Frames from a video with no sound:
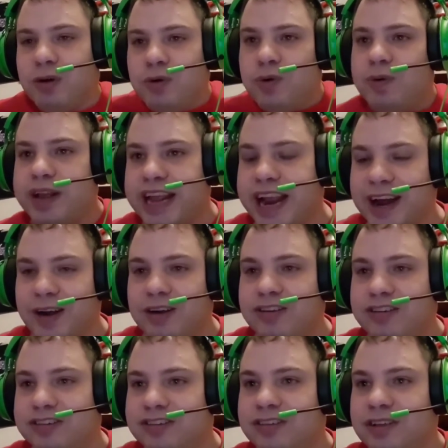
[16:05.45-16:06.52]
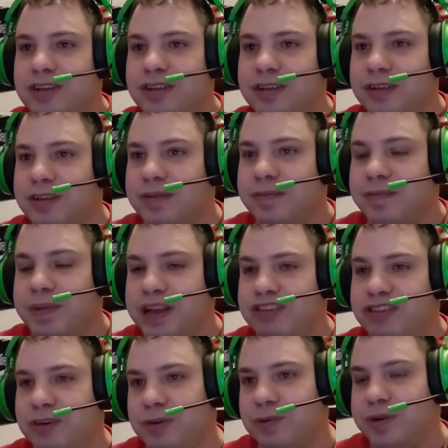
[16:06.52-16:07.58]
Who cares? Big
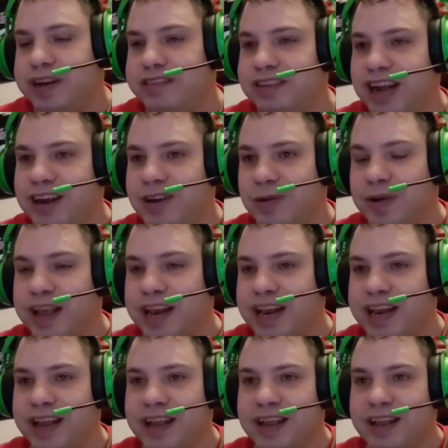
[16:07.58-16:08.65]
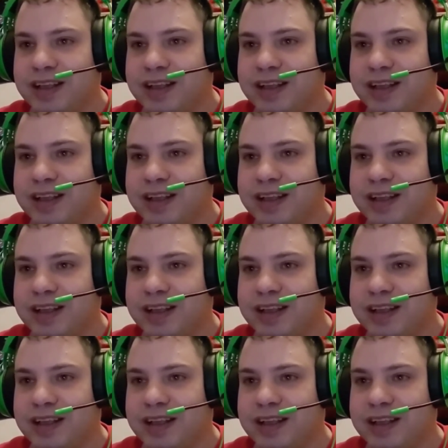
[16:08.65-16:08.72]
Show retired already.